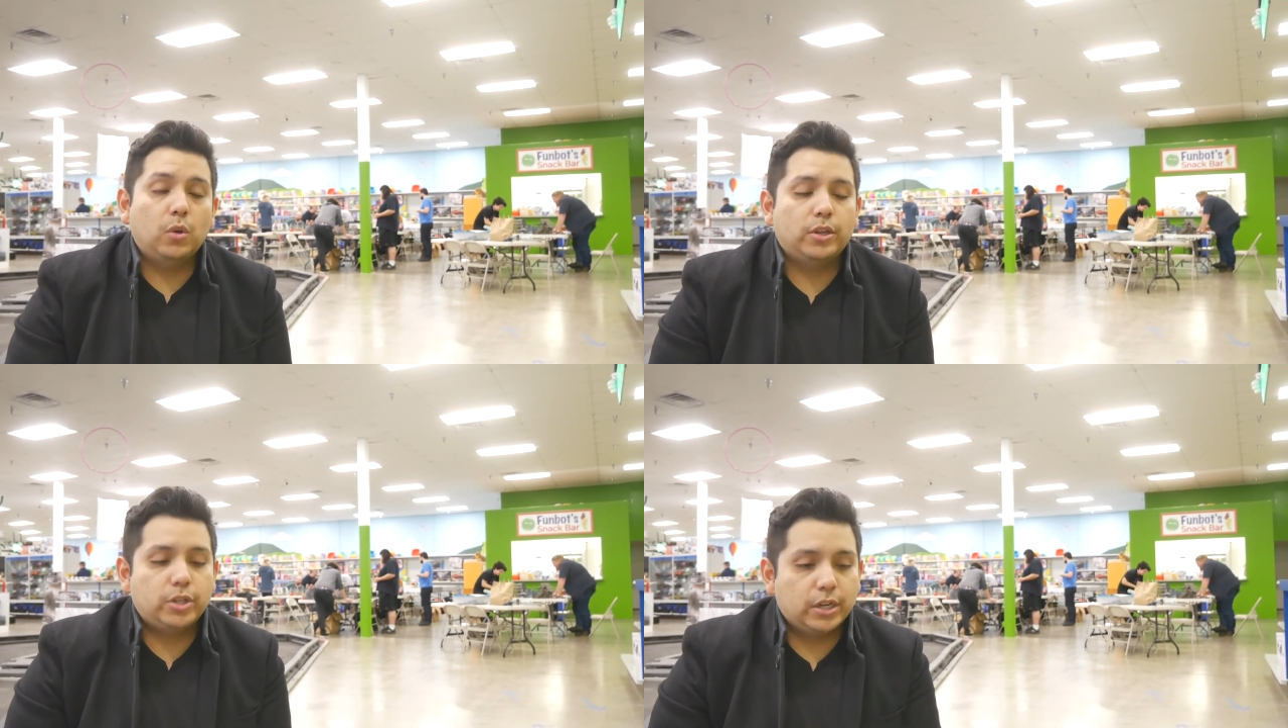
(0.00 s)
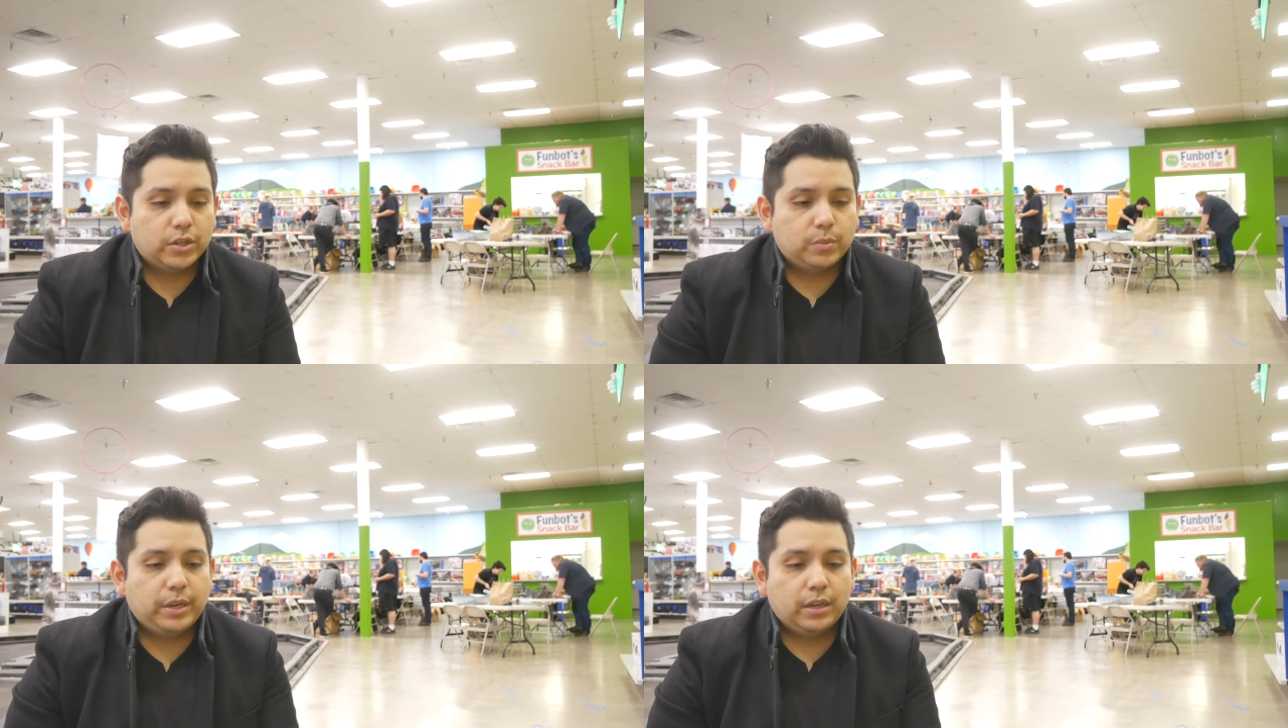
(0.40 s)
The
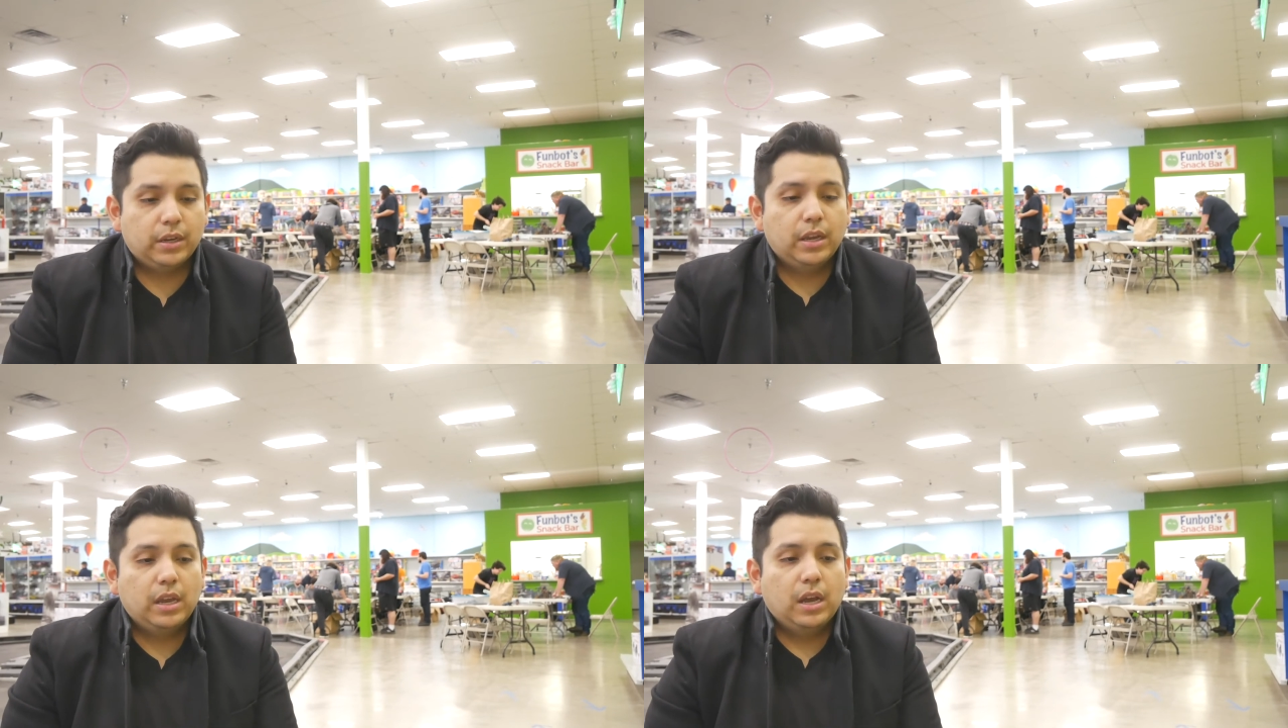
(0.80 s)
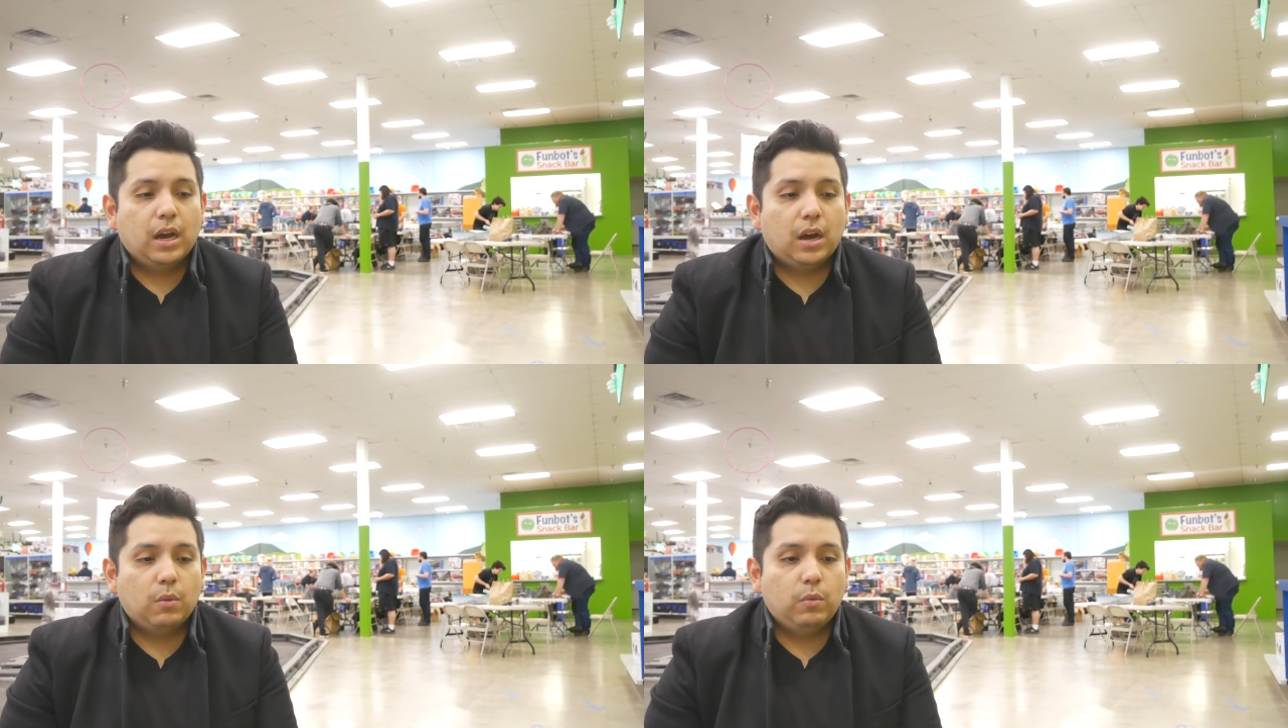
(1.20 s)
judges being
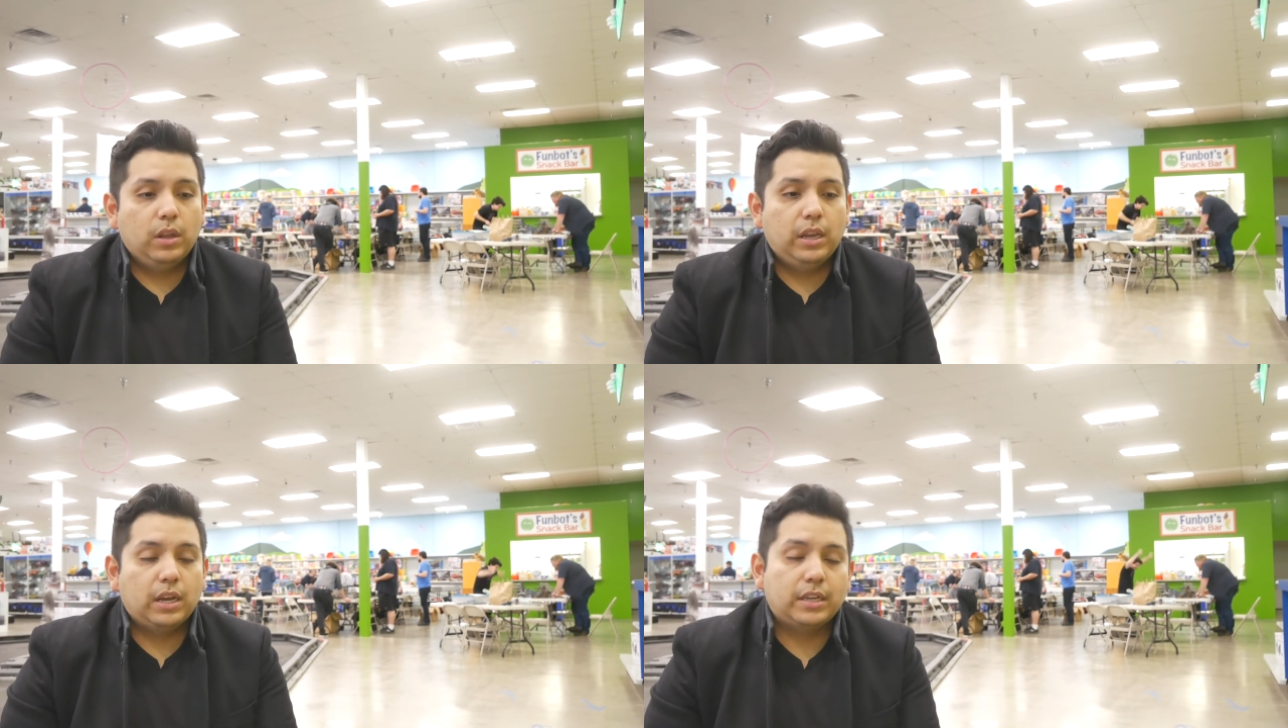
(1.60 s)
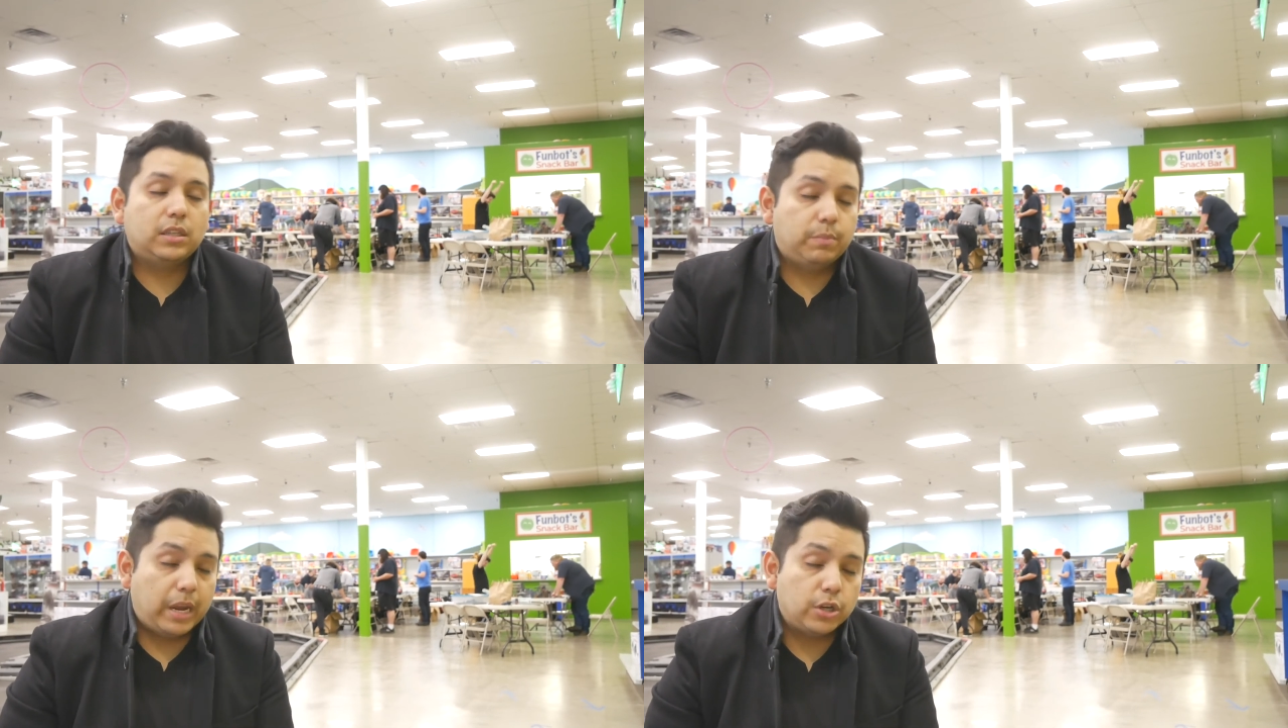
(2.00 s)
really
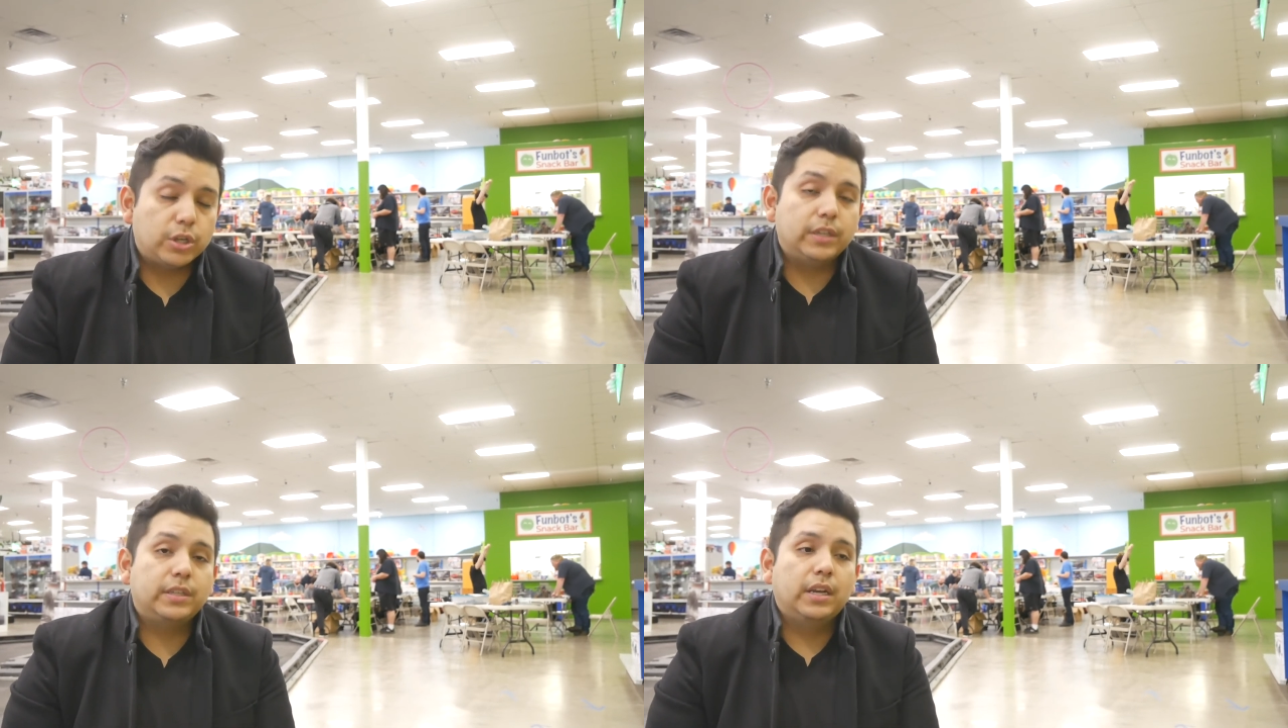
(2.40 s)
nice and patient,